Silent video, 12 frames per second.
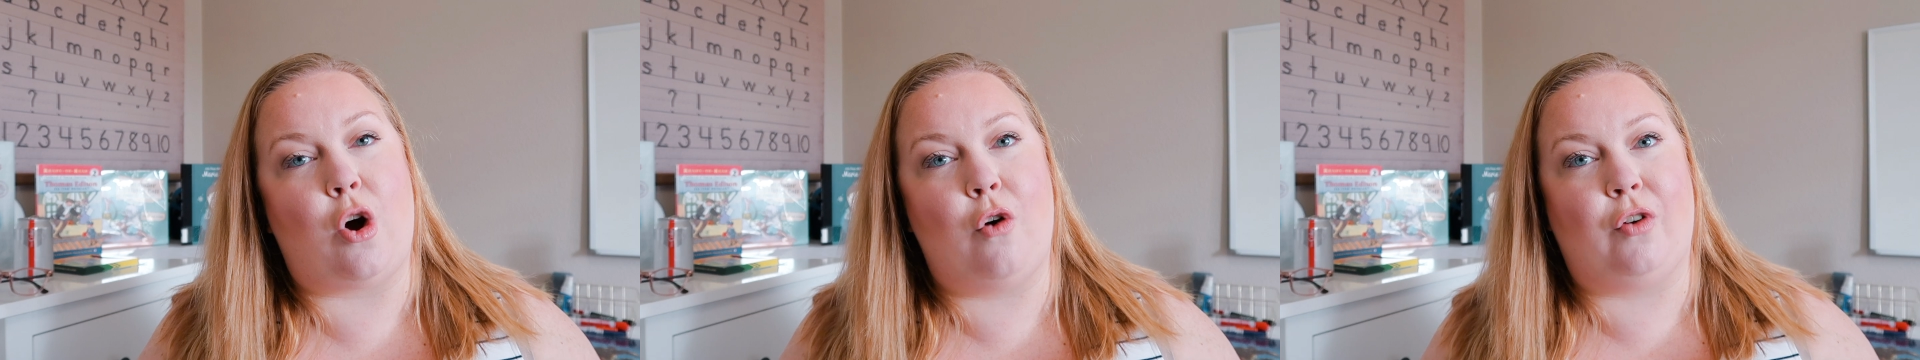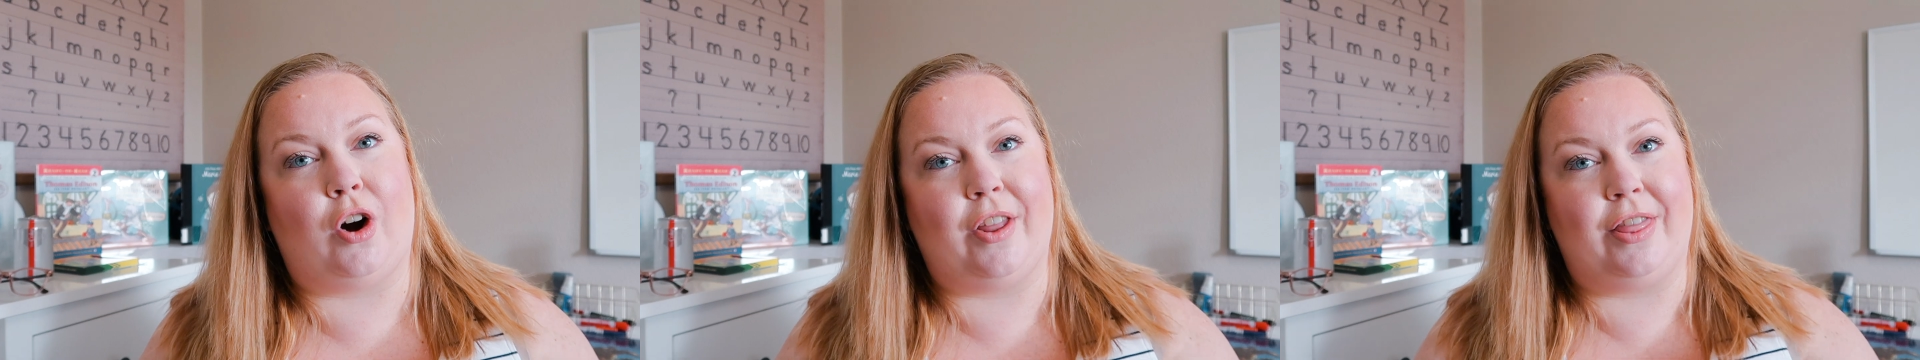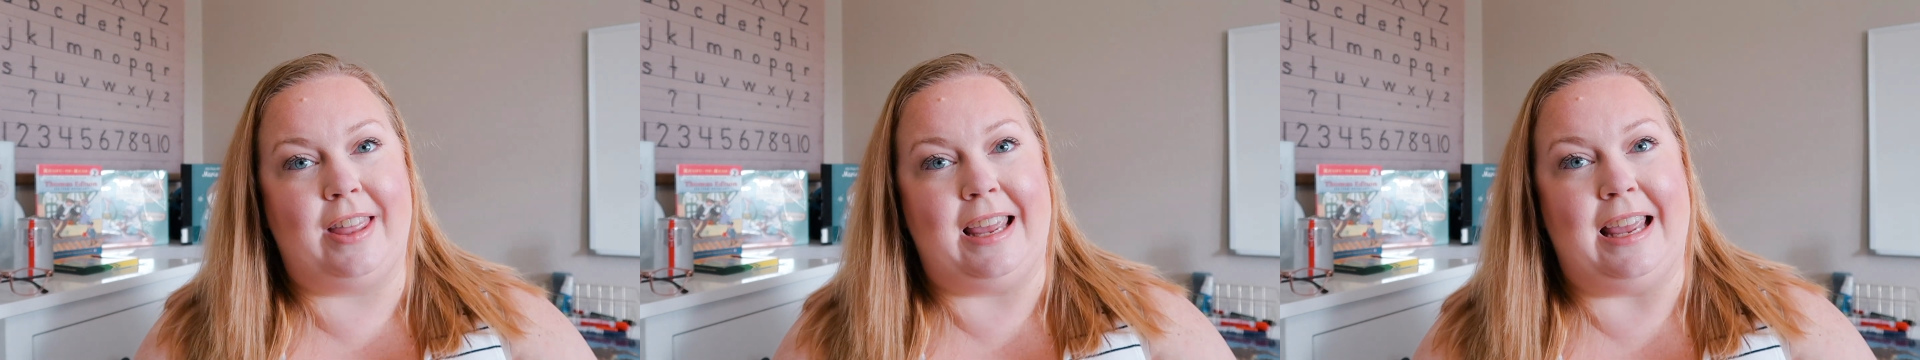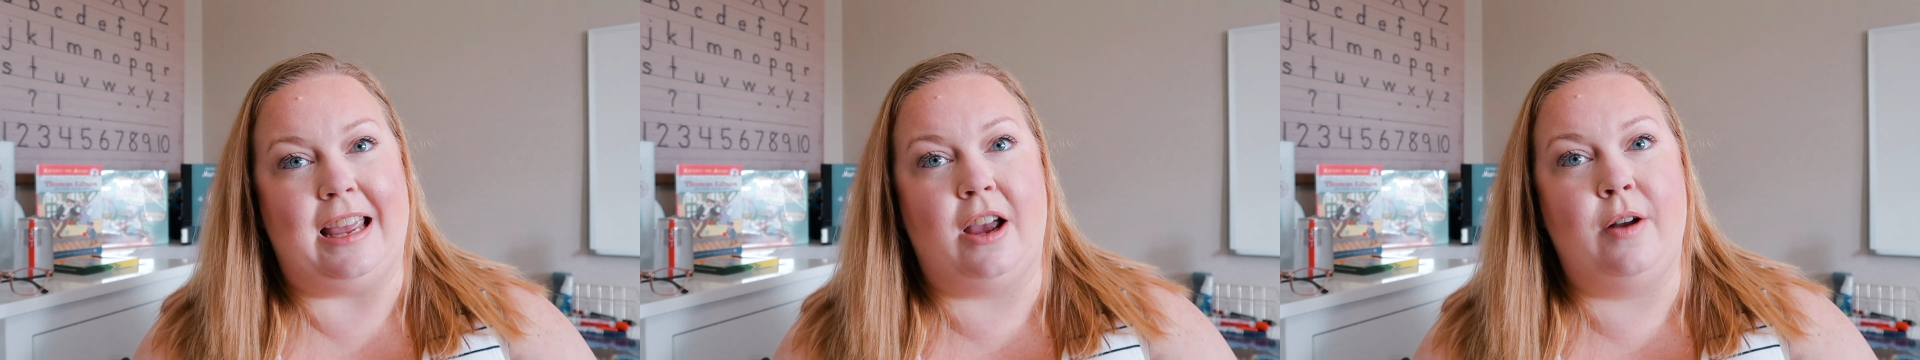over
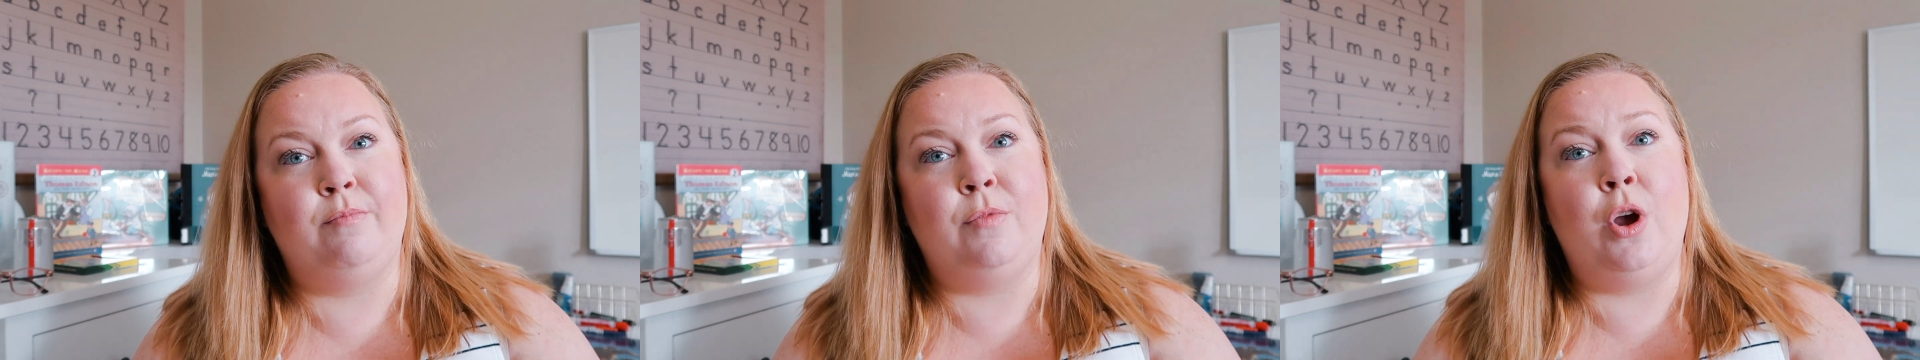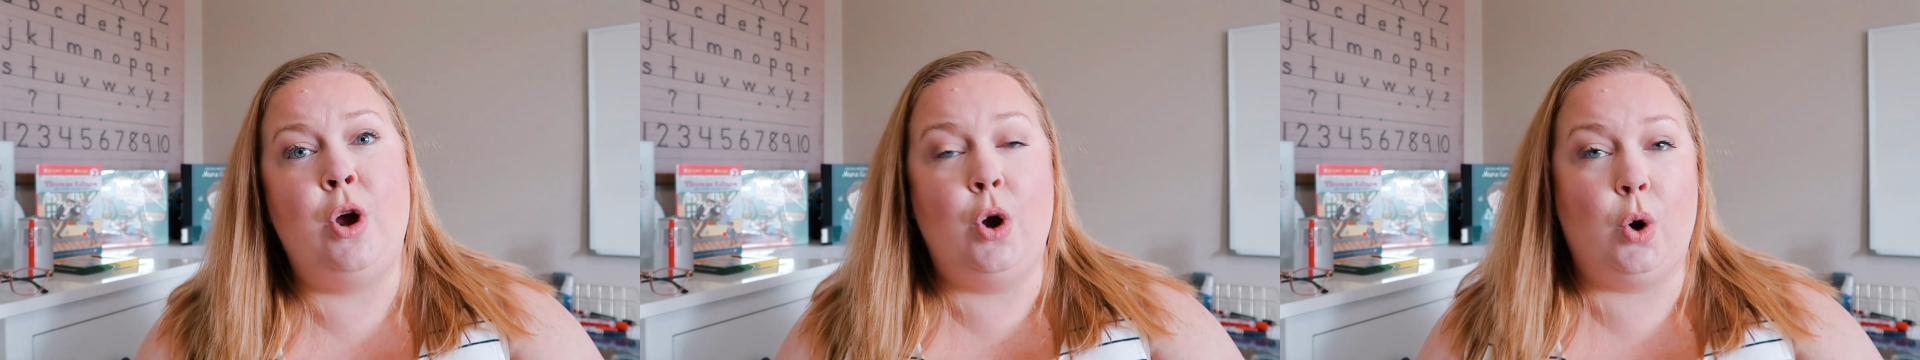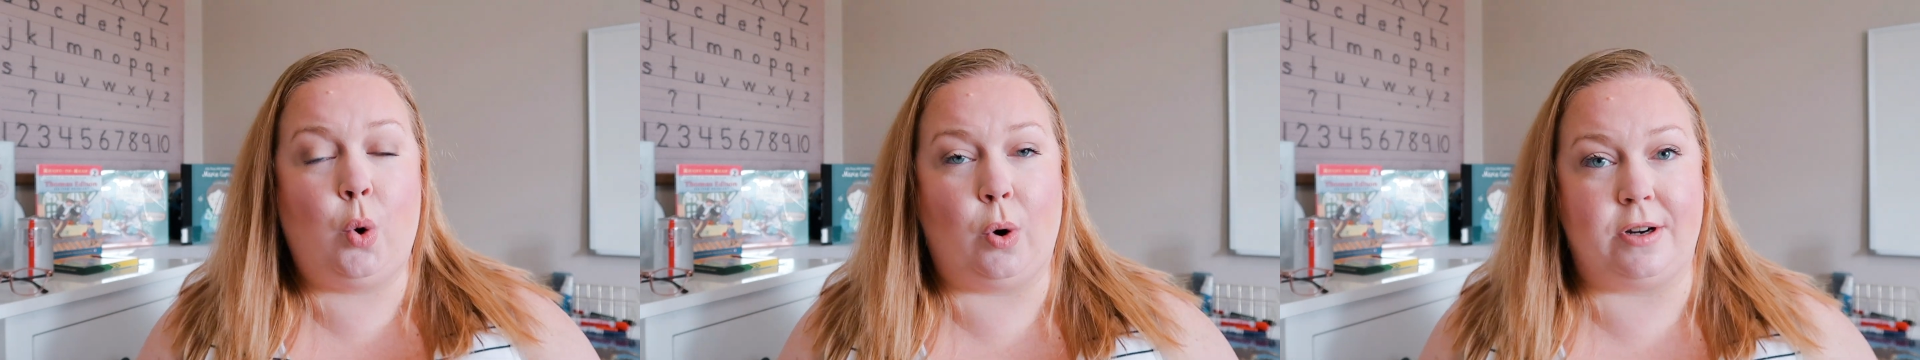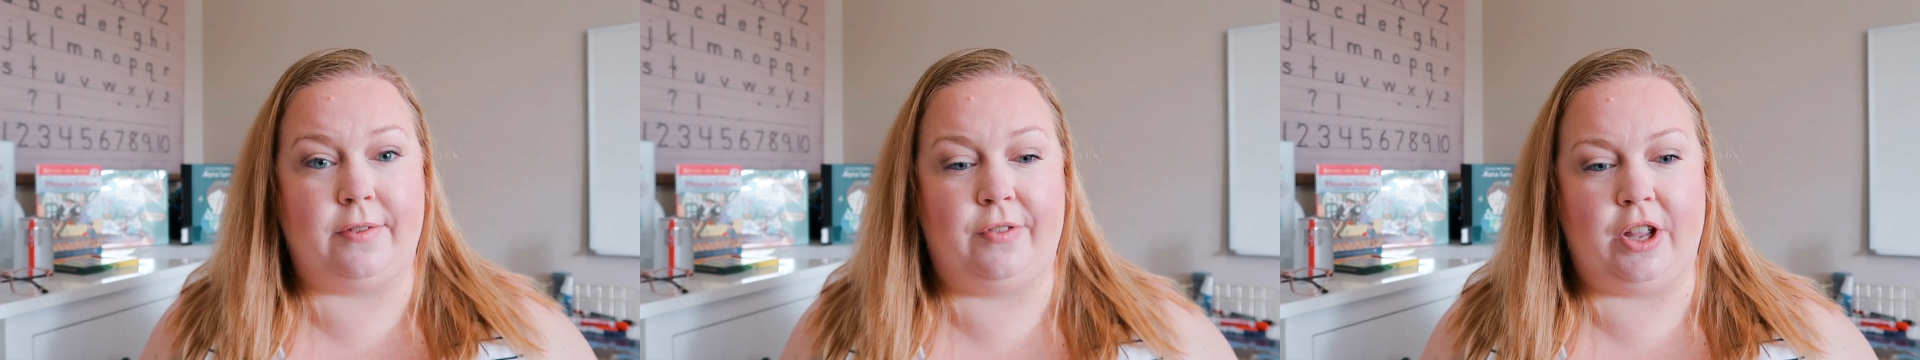the
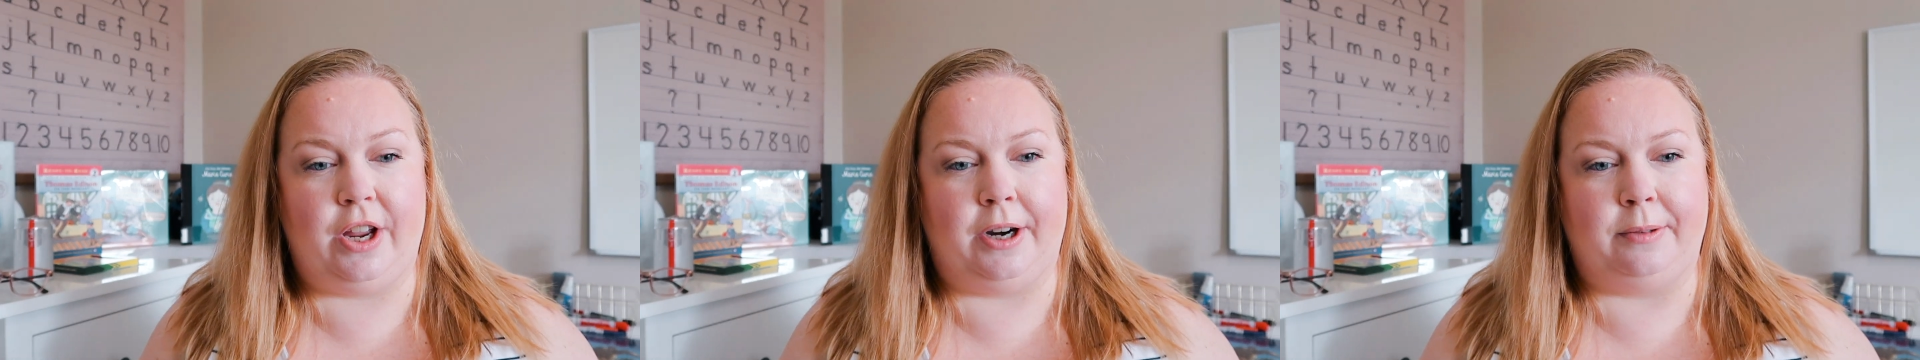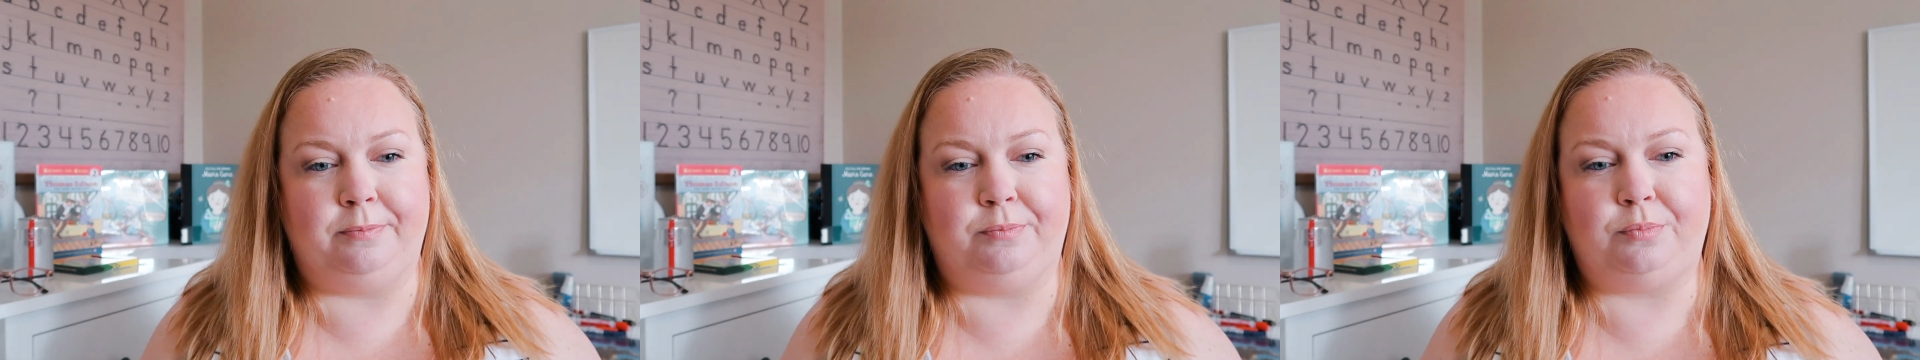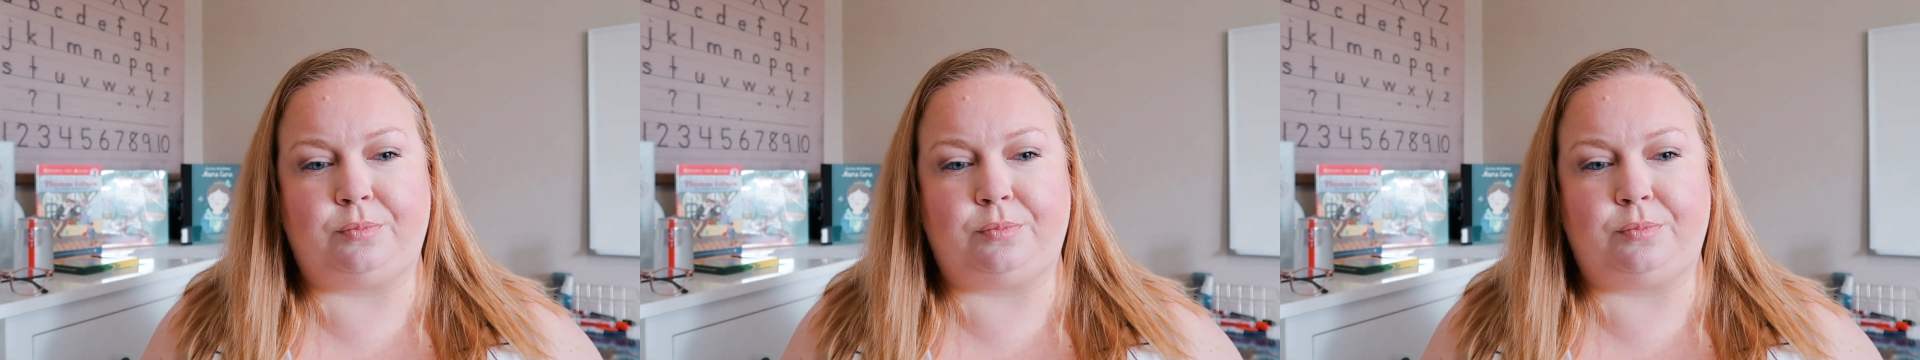course of the year.